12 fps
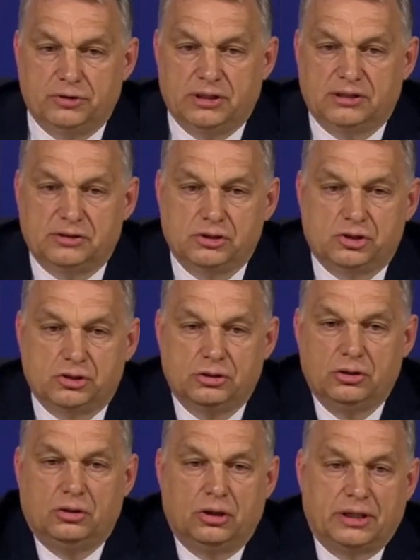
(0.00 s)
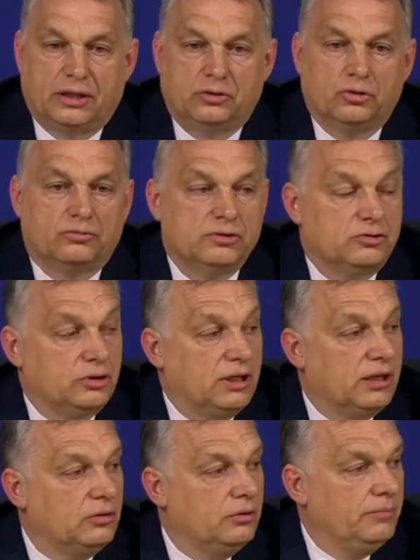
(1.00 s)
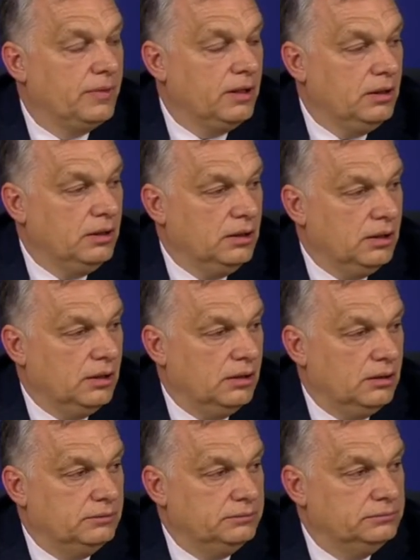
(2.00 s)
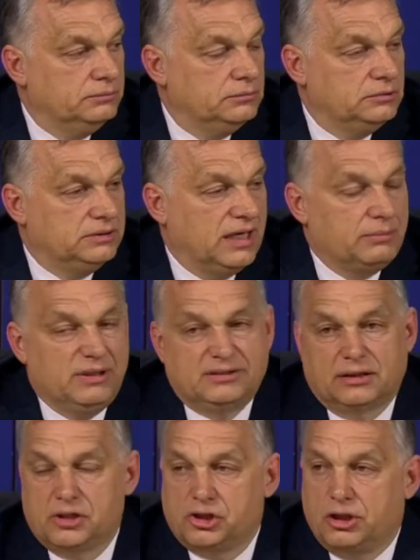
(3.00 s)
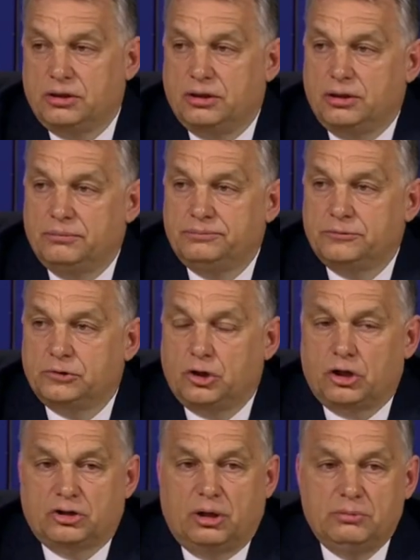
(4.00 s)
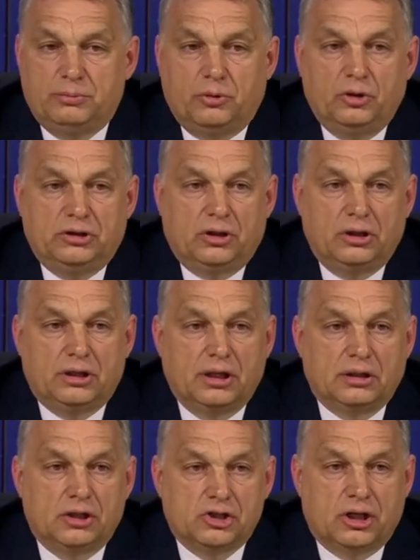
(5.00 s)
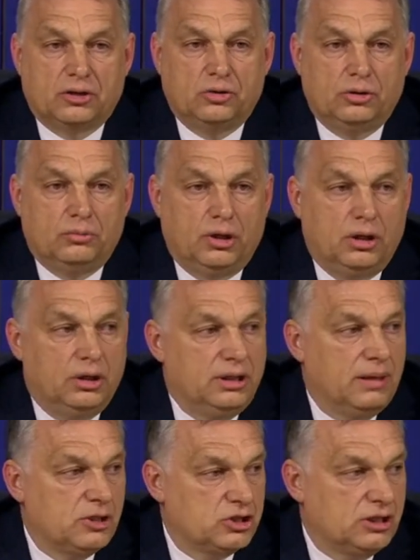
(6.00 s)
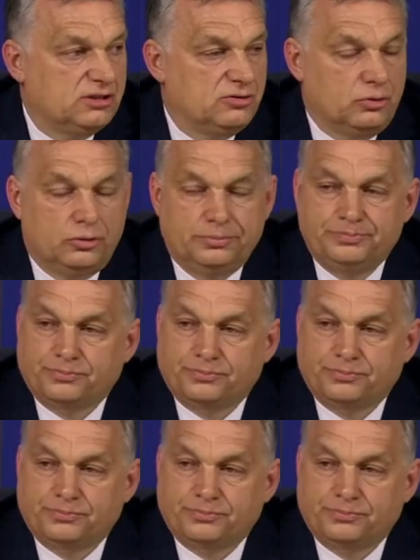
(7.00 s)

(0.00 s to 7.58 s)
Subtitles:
because we've kept all avenues open for the EPP and for our party.